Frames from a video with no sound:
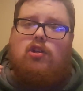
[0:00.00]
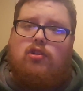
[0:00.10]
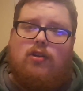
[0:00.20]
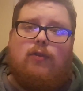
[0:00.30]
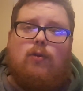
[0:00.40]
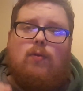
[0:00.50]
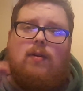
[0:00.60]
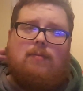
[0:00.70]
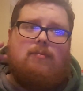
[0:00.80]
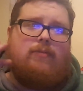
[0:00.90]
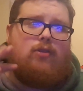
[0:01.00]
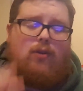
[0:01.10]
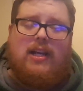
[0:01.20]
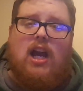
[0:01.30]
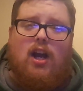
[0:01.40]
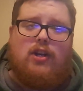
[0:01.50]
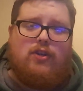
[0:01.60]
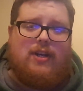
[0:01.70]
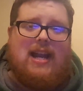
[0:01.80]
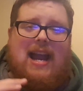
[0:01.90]
to
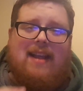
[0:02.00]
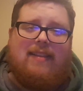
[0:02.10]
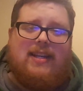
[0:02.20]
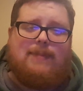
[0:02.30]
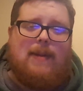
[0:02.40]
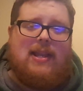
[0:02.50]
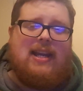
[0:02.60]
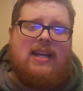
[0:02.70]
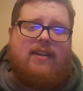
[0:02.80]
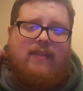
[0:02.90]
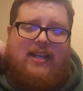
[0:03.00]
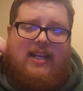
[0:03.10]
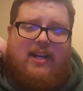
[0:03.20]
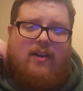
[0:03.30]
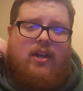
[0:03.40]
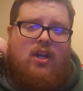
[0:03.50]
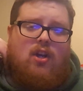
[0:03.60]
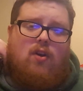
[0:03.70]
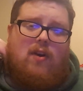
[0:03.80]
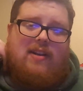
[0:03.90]
300 at least by the end of the year,
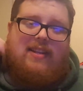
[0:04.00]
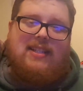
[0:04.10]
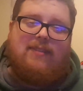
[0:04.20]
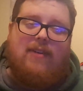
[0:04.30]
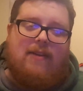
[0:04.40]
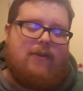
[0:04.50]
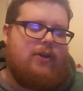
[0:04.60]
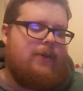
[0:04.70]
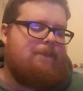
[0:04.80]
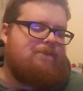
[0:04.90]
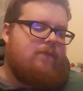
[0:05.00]
or at least 500.